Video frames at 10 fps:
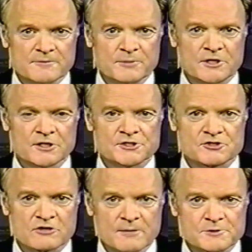because
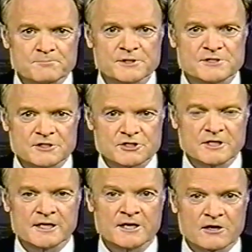Trump's position
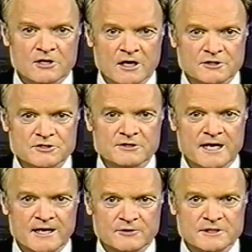in our culture now